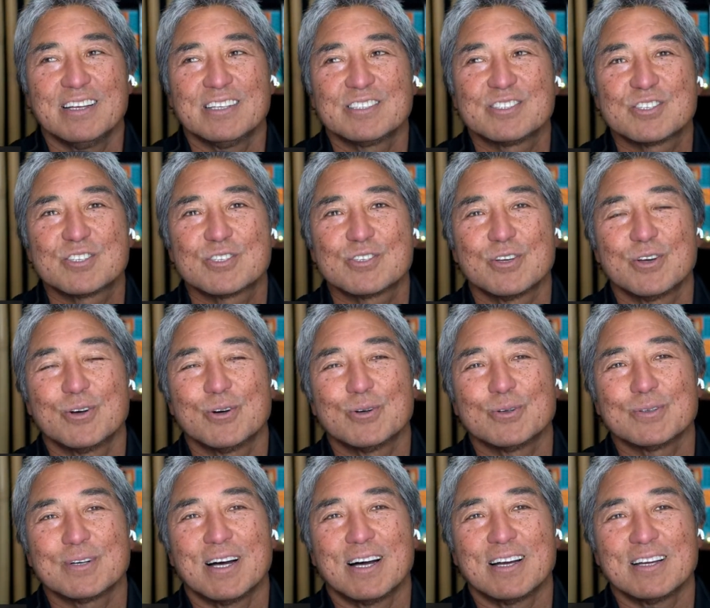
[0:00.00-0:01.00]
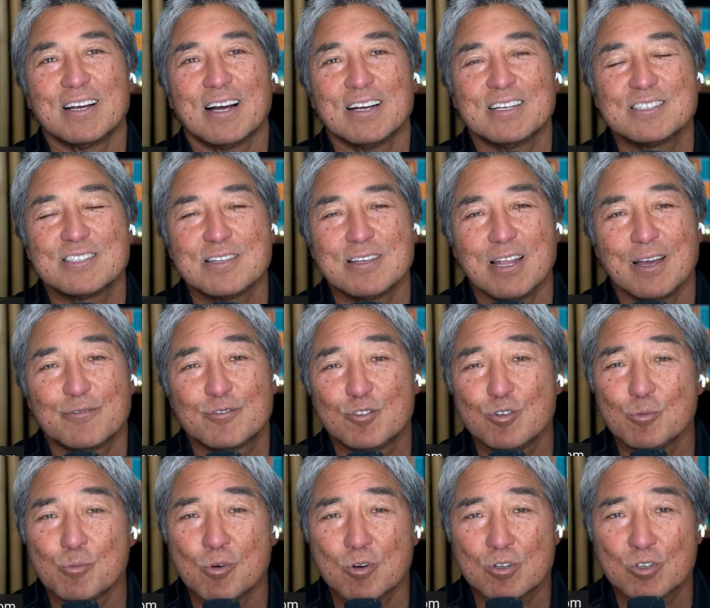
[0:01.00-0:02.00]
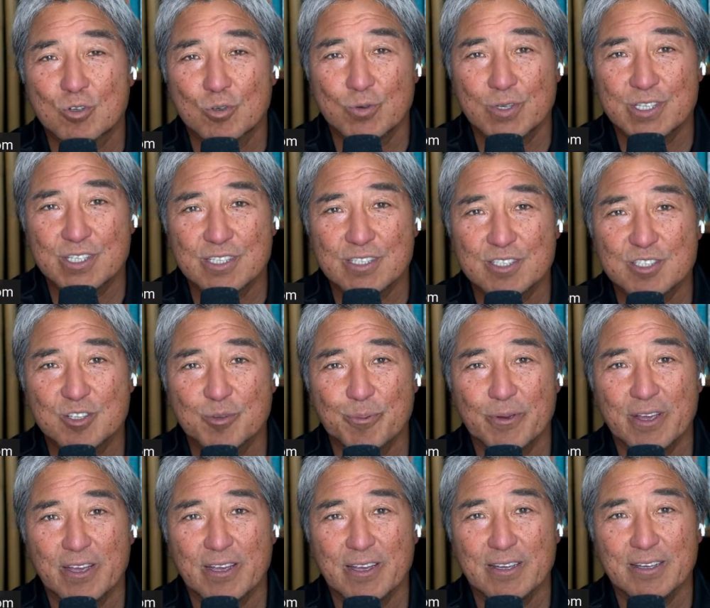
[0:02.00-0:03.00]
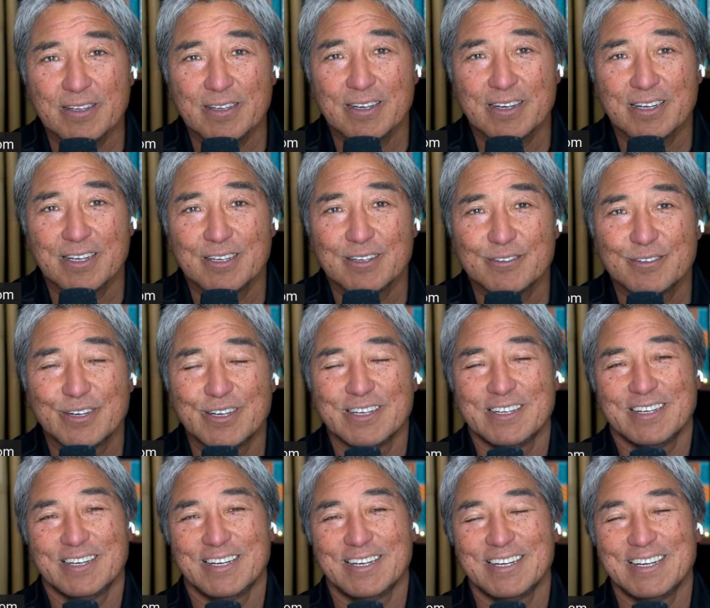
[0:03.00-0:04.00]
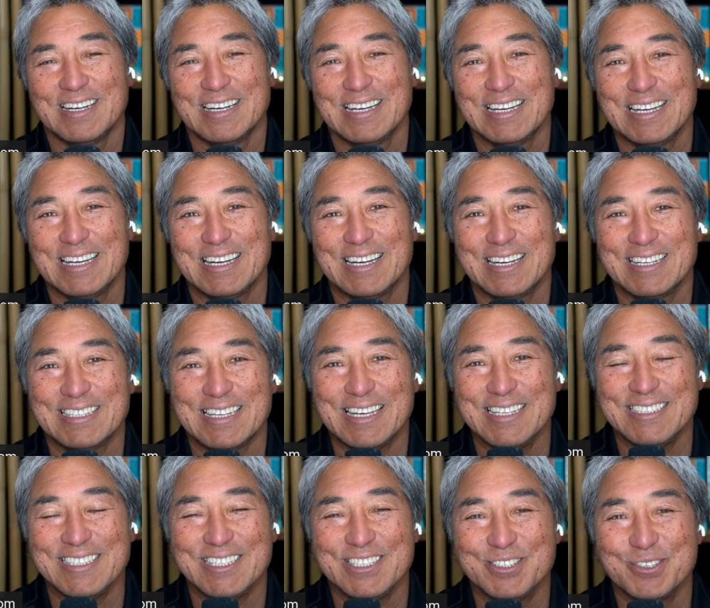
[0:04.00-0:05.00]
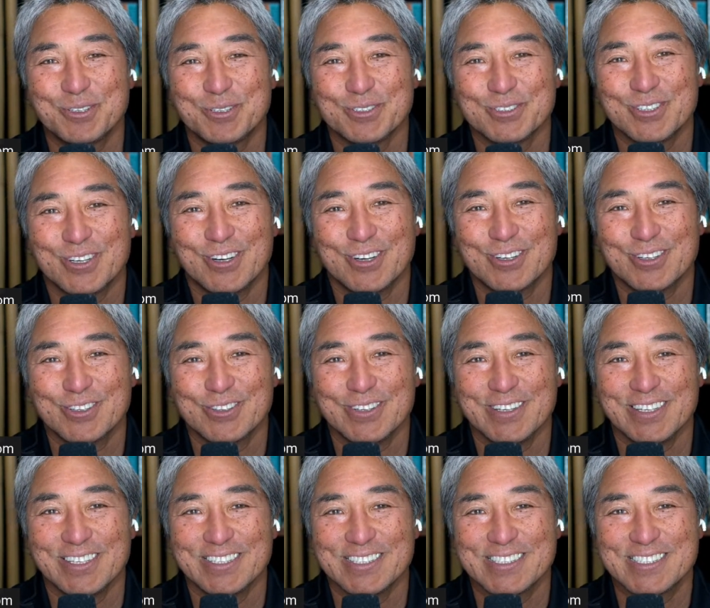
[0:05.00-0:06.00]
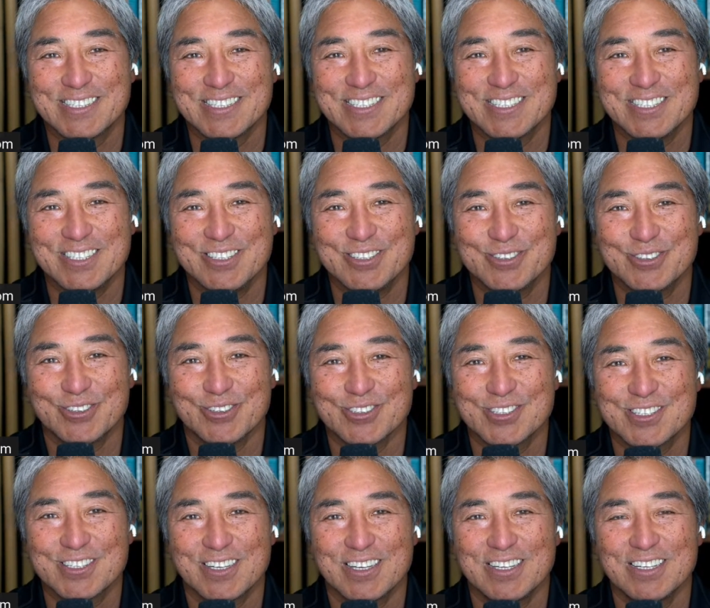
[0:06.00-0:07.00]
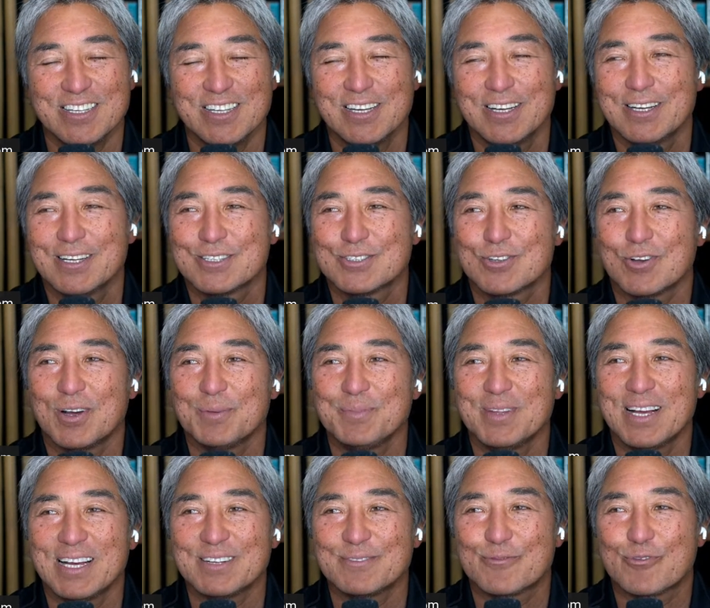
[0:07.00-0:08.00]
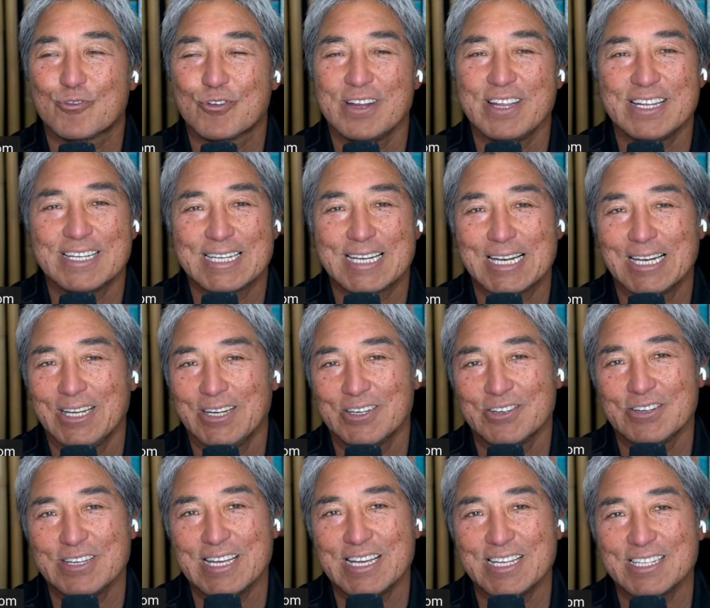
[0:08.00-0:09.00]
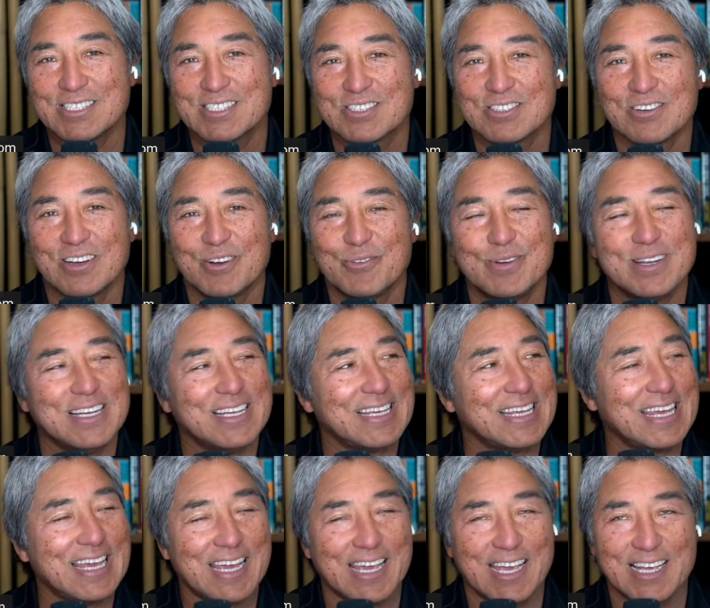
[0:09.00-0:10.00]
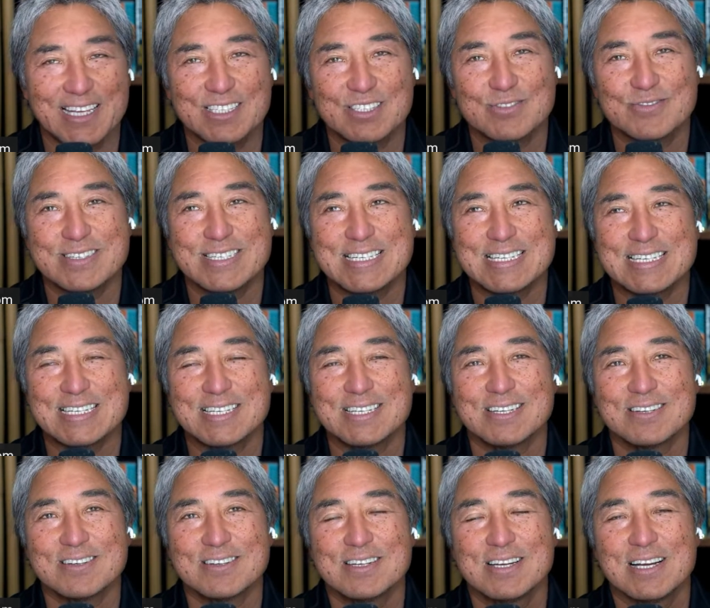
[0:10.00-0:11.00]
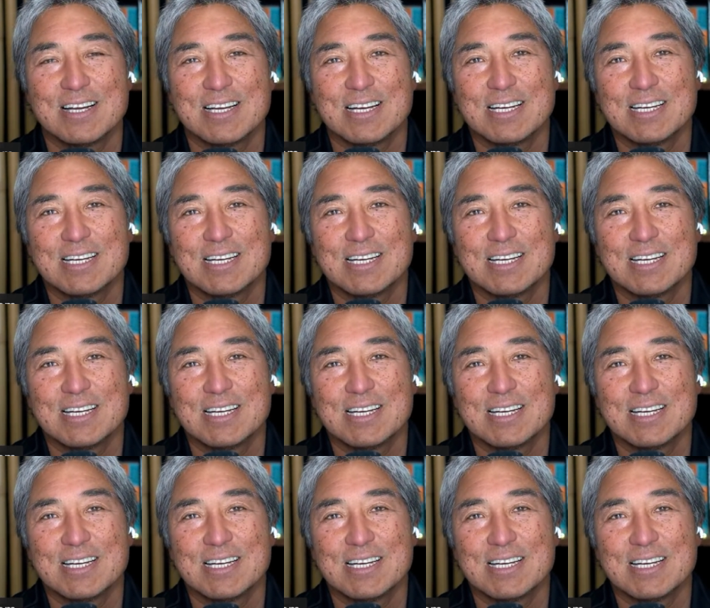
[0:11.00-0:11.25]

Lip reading: And so I still have 2 more tuitions to pay. I have a 19-year-old daughter and a 16-year-old son. So I'm not free and clear yet. So I really can't retire.